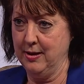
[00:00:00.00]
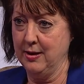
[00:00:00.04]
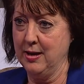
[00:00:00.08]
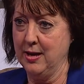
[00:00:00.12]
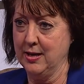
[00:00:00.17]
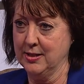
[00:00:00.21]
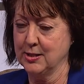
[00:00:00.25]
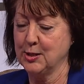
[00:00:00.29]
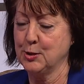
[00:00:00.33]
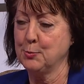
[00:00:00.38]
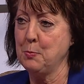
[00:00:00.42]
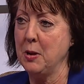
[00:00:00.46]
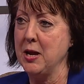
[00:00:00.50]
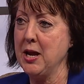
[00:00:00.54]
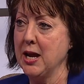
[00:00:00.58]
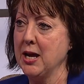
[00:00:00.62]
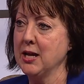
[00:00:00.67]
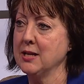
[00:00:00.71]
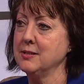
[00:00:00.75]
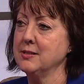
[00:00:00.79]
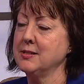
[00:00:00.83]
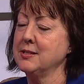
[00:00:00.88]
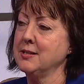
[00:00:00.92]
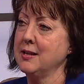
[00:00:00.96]

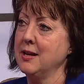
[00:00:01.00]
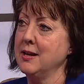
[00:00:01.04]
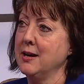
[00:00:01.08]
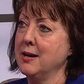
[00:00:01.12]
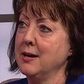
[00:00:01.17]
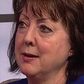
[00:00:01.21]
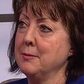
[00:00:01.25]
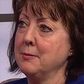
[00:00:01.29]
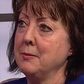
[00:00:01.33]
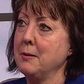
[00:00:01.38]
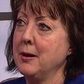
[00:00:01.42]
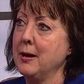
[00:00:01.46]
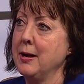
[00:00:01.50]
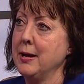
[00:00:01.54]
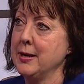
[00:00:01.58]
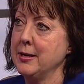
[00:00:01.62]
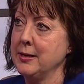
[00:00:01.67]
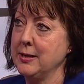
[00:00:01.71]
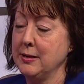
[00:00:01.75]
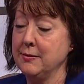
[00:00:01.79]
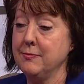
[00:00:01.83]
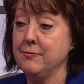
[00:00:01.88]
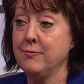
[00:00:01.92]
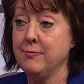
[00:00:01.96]
expands and
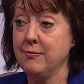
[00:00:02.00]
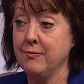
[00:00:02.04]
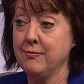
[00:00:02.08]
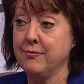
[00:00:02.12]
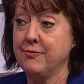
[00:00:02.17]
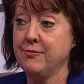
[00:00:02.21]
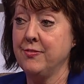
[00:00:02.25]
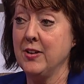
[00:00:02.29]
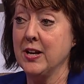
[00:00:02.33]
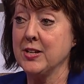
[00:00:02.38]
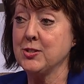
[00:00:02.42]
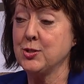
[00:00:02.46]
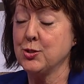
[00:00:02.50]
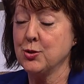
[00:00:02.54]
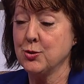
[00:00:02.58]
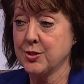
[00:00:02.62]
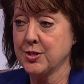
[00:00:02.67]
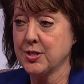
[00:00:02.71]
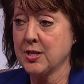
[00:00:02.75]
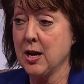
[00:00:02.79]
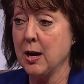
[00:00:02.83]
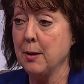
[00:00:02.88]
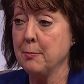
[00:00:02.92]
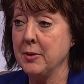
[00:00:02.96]
investors
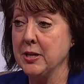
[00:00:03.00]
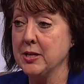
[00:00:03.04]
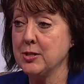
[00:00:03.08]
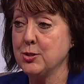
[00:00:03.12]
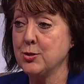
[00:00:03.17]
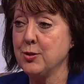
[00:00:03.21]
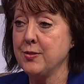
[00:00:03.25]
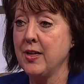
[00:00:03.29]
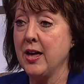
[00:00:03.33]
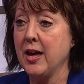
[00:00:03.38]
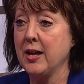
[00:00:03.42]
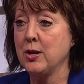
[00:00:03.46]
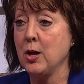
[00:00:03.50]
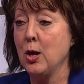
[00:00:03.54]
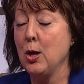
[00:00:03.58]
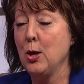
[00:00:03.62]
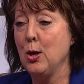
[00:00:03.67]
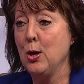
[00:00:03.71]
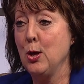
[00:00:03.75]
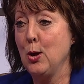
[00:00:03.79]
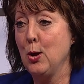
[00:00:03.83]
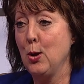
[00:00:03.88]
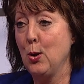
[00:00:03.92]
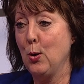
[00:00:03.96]
come into that,
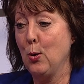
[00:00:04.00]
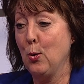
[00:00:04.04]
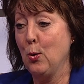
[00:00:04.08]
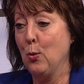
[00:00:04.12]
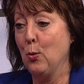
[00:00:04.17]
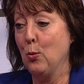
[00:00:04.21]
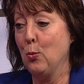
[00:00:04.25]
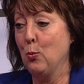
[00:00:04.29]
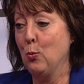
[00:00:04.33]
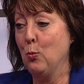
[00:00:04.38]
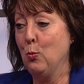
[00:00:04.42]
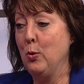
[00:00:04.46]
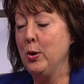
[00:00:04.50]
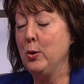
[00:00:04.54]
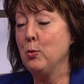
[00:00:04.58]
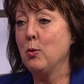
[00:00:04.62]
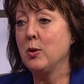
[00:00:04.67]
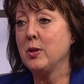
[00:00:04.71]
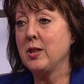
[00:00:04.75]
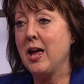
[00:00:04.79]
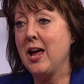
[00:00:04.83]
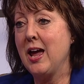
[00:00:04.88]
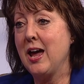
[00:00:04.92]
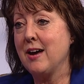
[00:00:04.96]
we
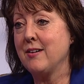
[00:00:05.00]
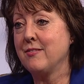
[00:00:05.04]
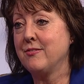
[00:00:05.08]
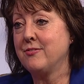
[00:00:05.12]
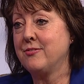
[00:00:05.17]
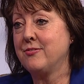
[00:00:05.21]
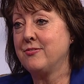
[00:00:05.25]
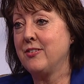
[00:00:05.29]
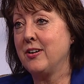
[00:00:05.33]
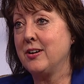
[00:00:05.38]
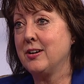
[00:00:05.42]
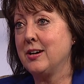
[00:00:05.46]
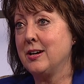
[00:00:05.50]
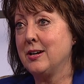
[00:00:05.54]
will have